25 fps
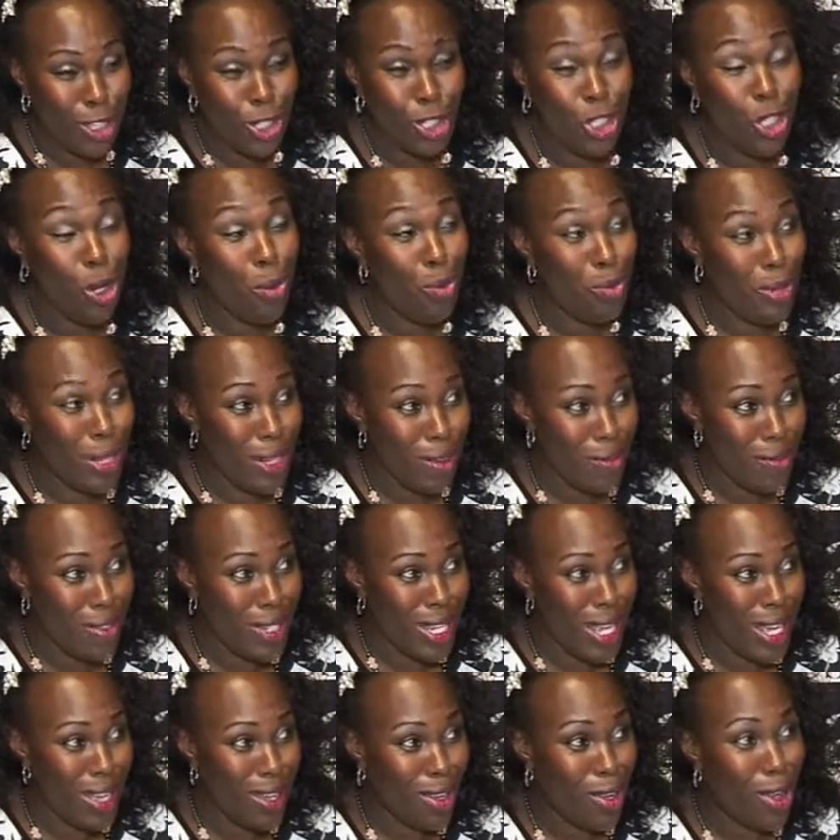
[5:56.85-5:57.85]

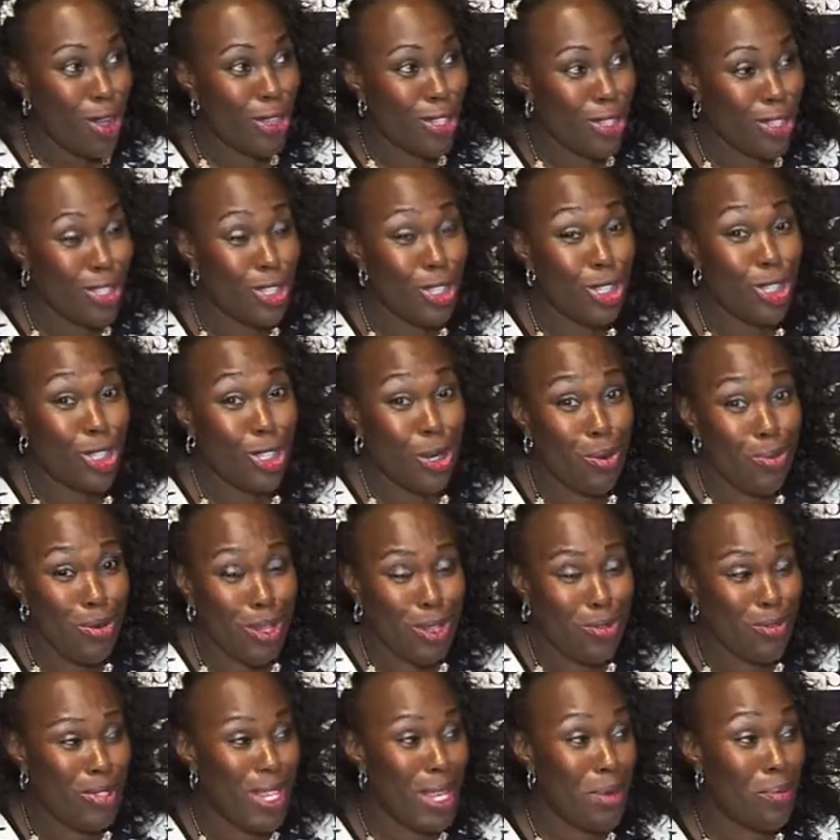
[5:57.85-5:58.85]
shoplifting, constant
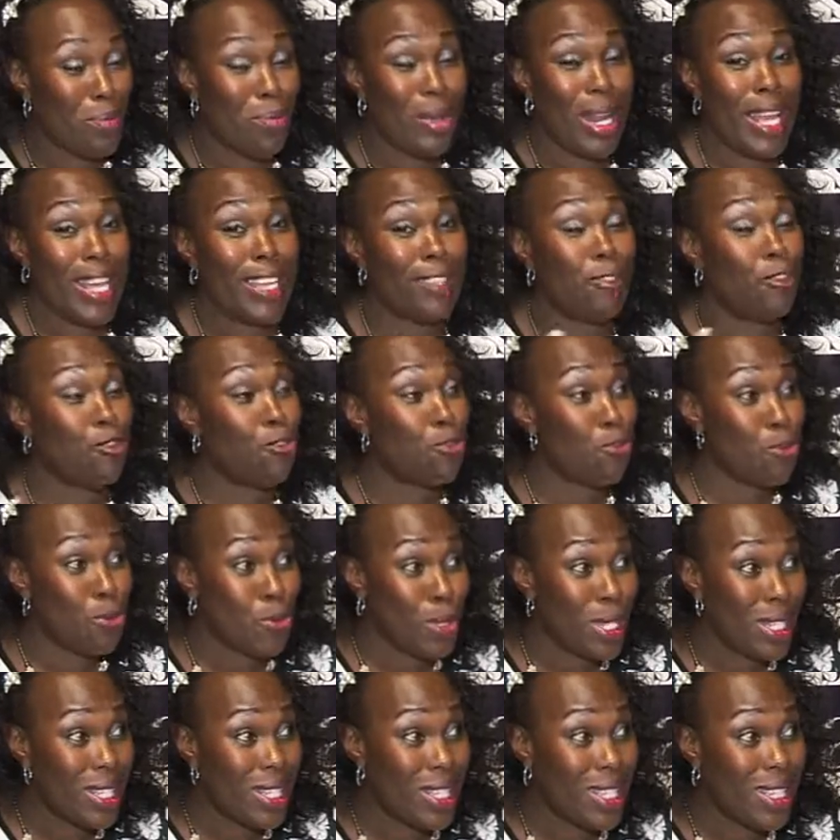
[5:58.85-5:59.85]
shoplifting, playing
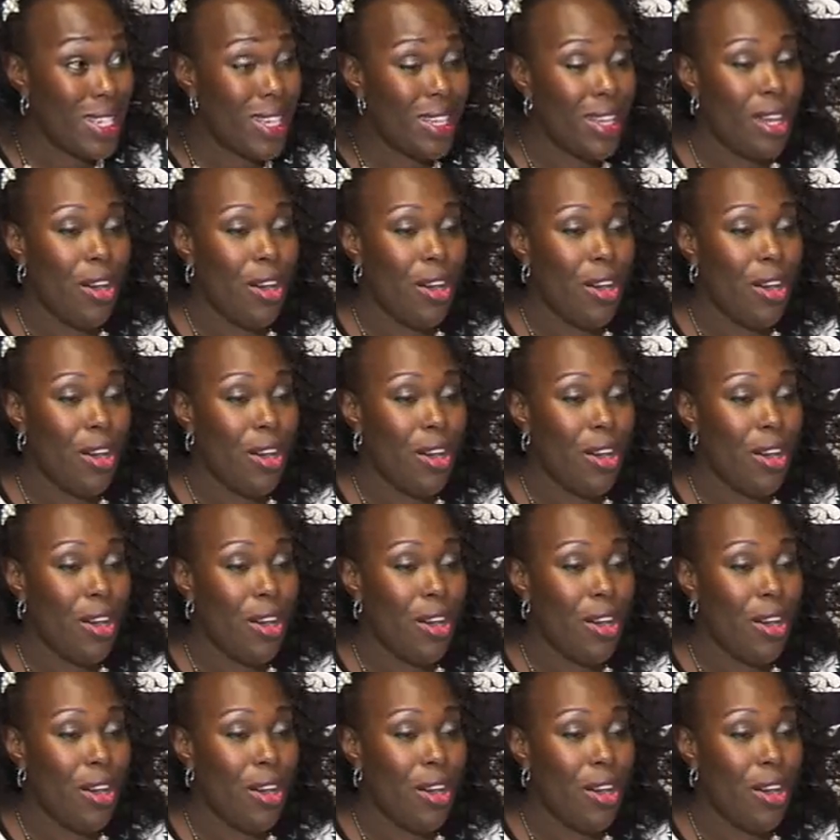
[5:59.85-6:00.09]
truant.